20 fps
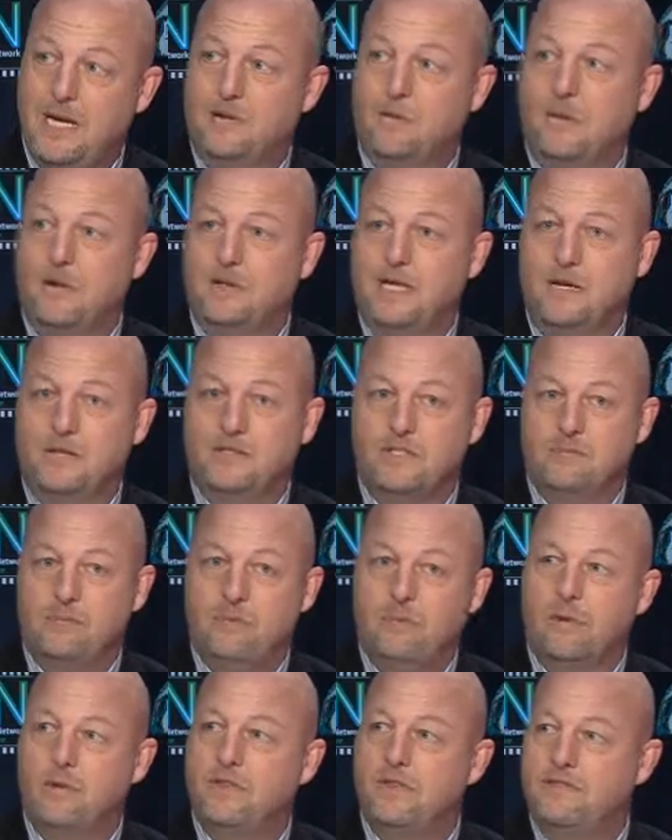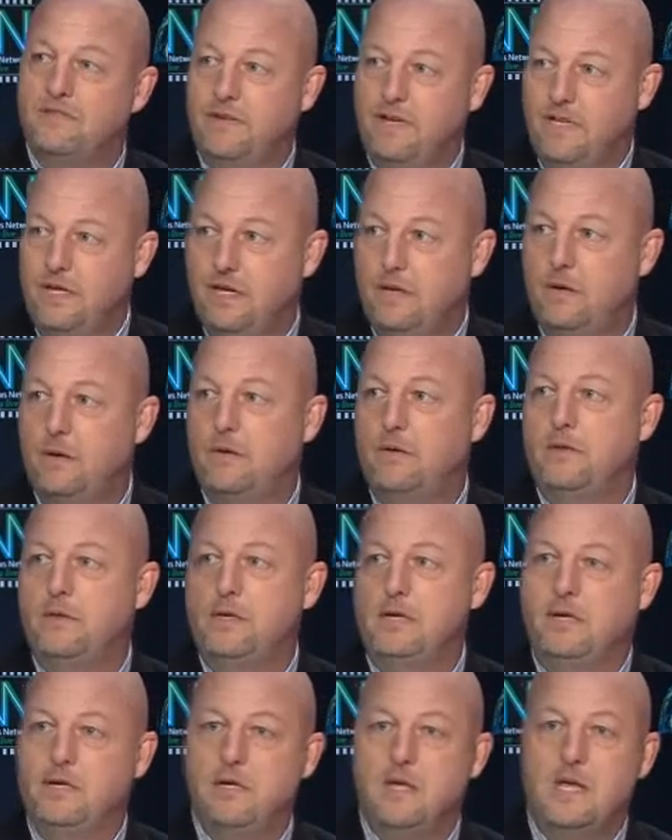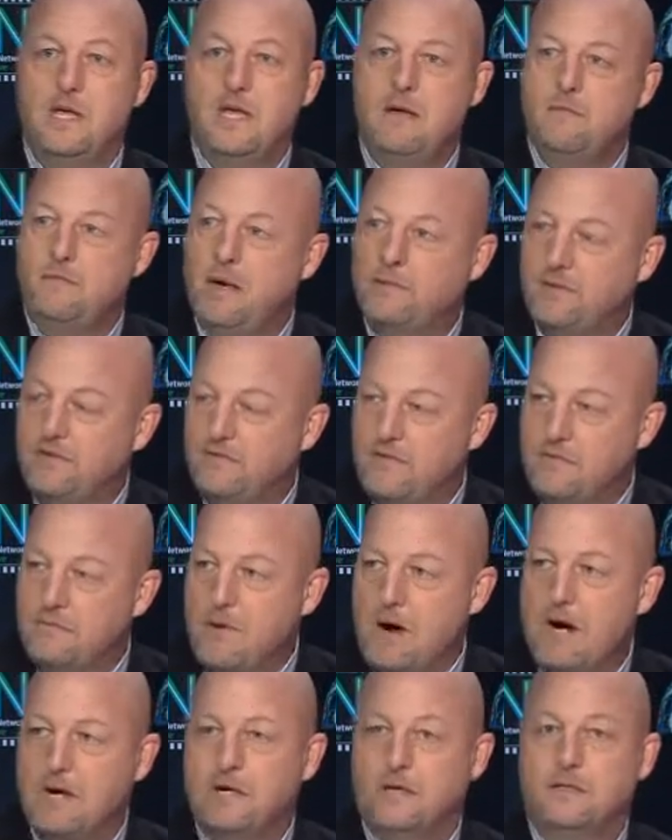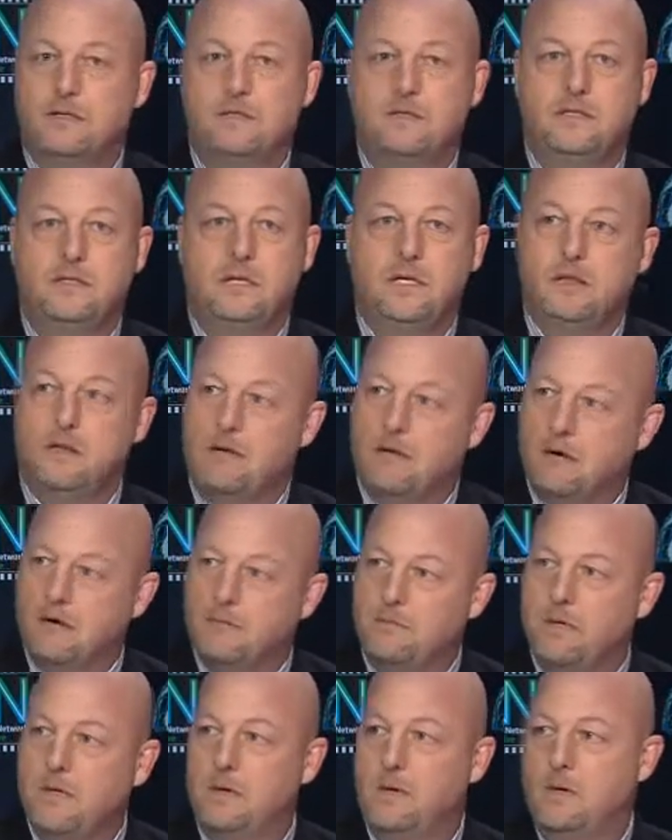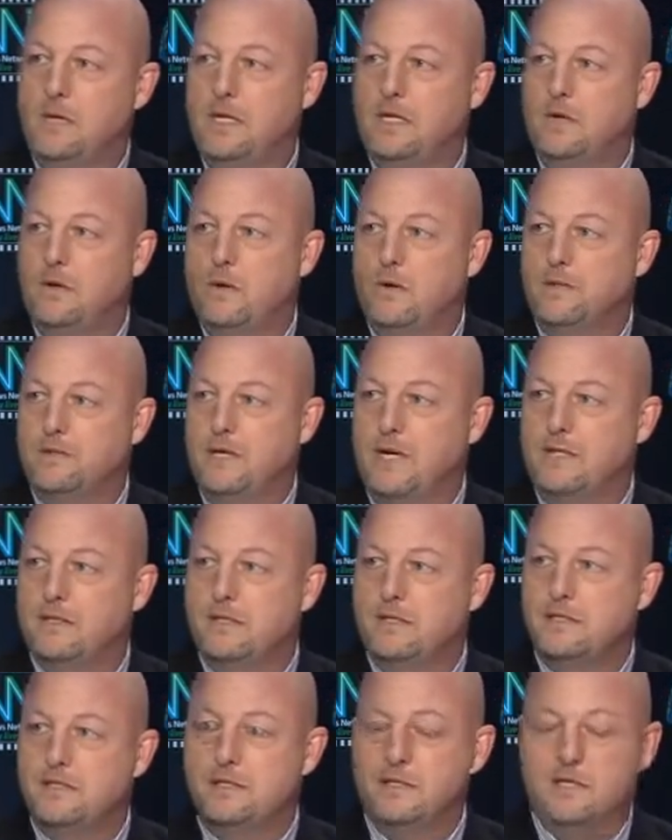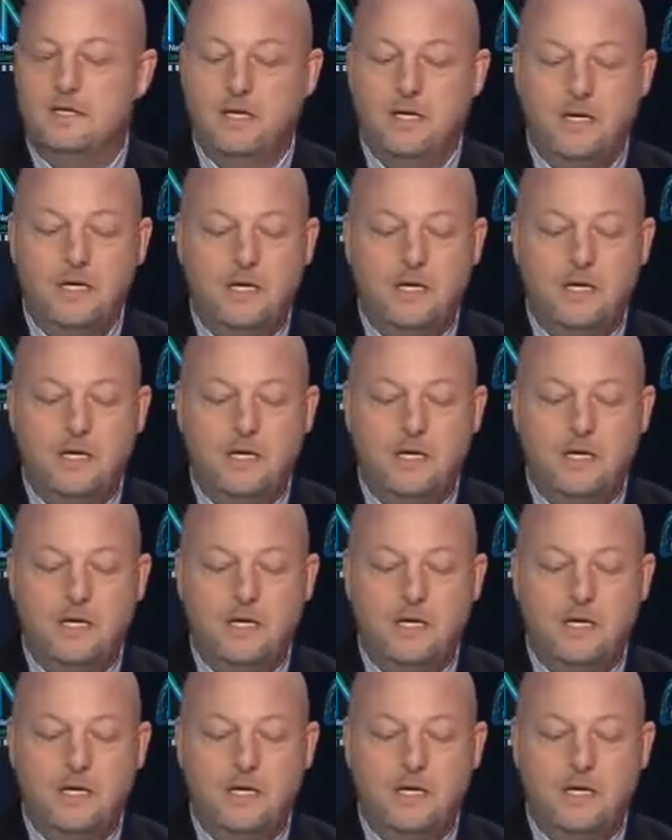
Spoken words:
network that'll support the video, the public view monitors, the alarm, and the whole transition.